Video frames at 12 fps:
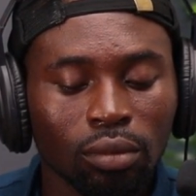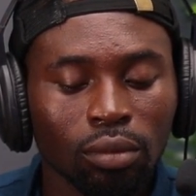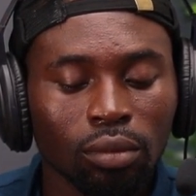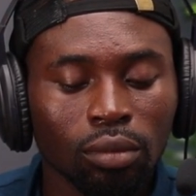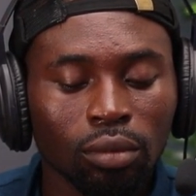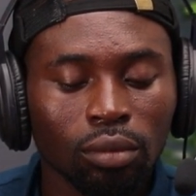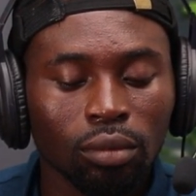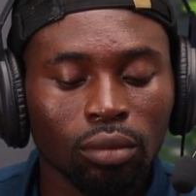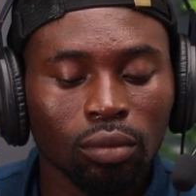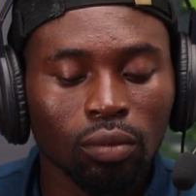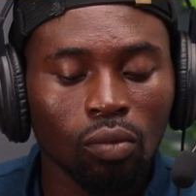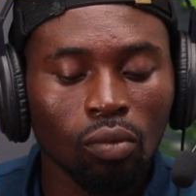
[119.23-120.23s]
But in
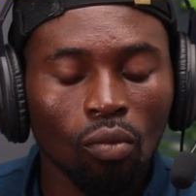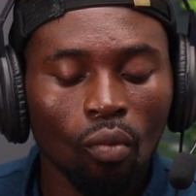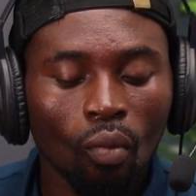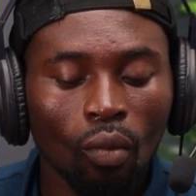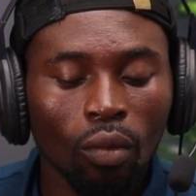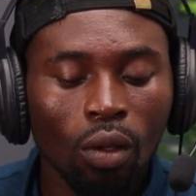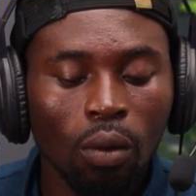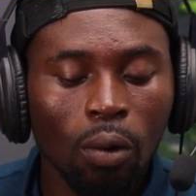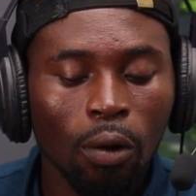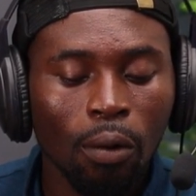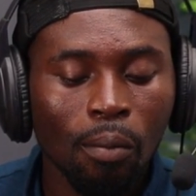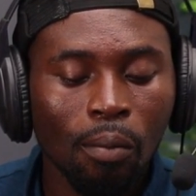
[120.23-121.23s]
all honesty,
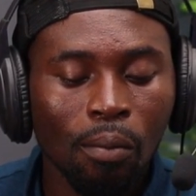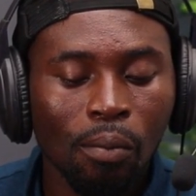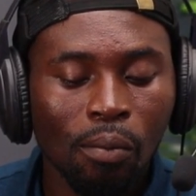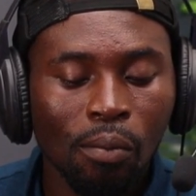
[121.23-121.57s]
I just